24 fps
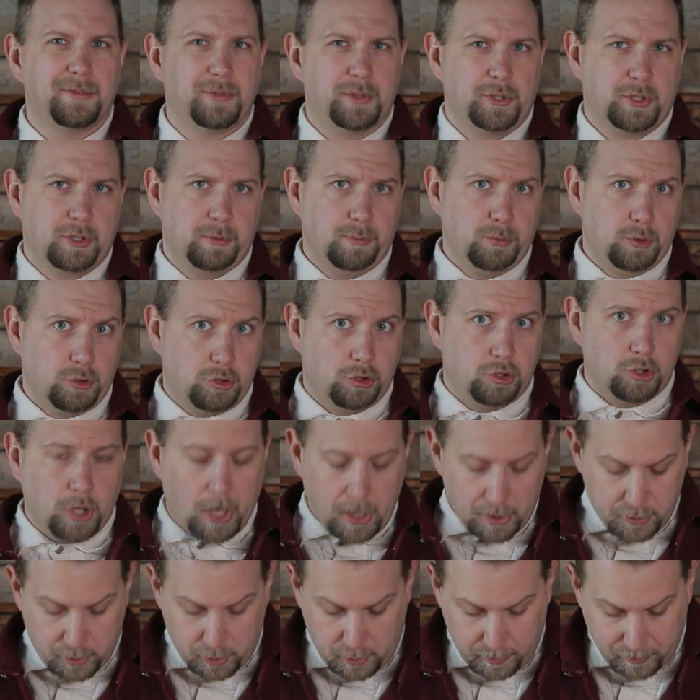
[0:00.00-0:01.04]
for some
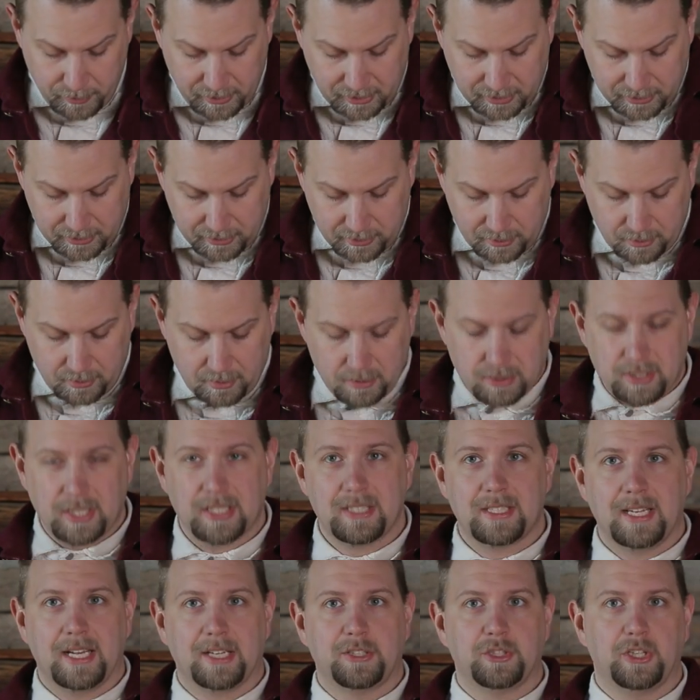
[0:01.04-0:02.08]
structure because it
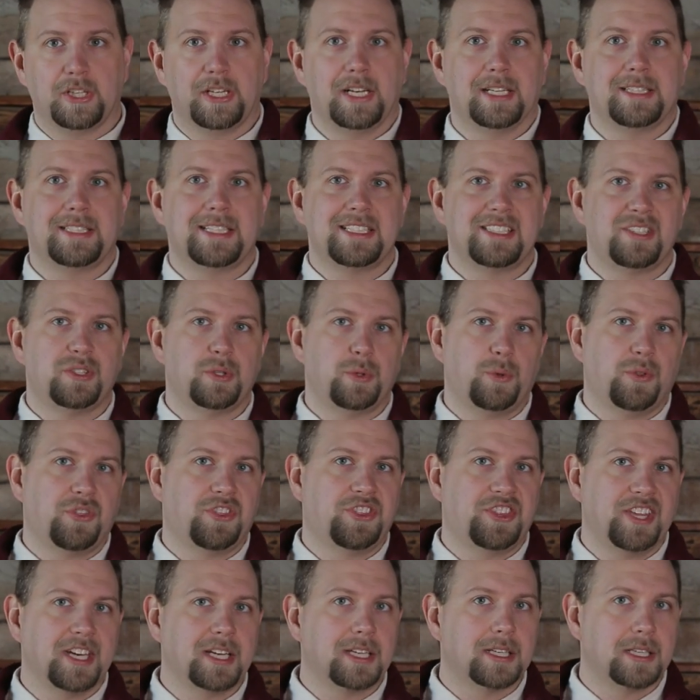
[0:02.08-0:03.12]
says to actually cut these into
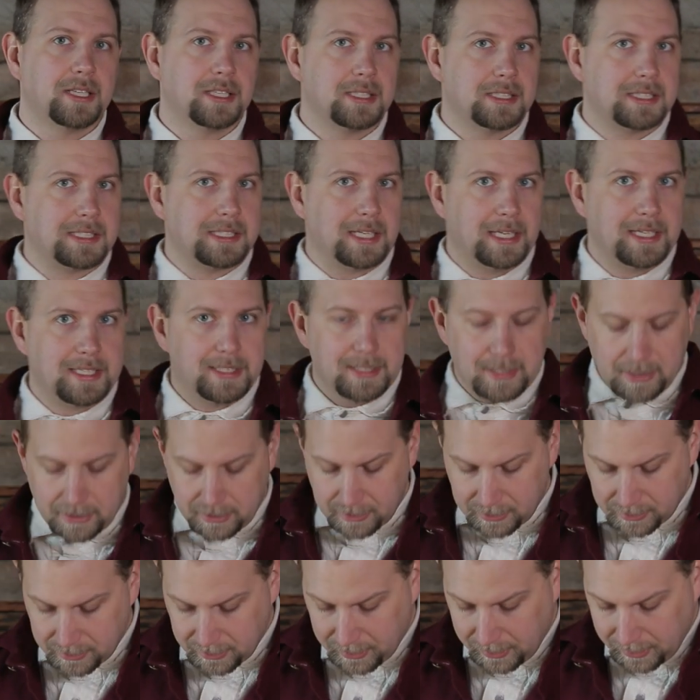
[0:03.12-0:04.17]
thick
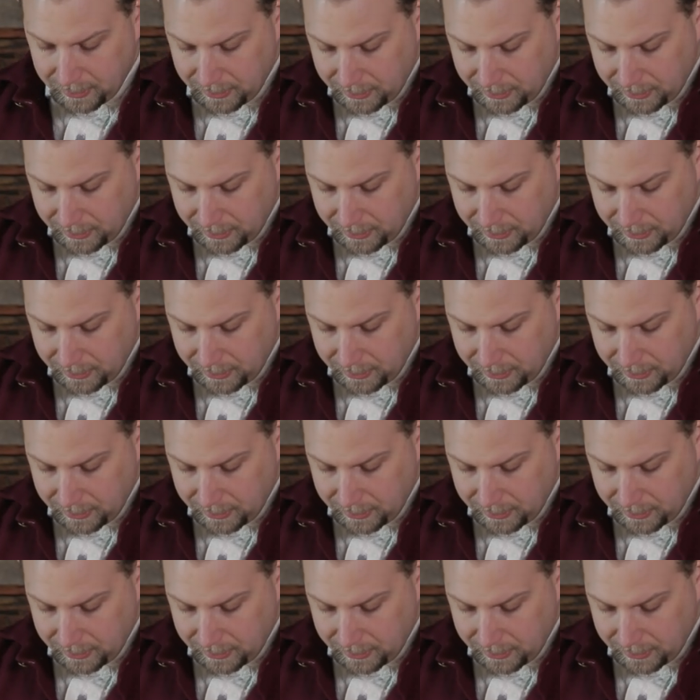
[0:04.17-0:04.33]
slices.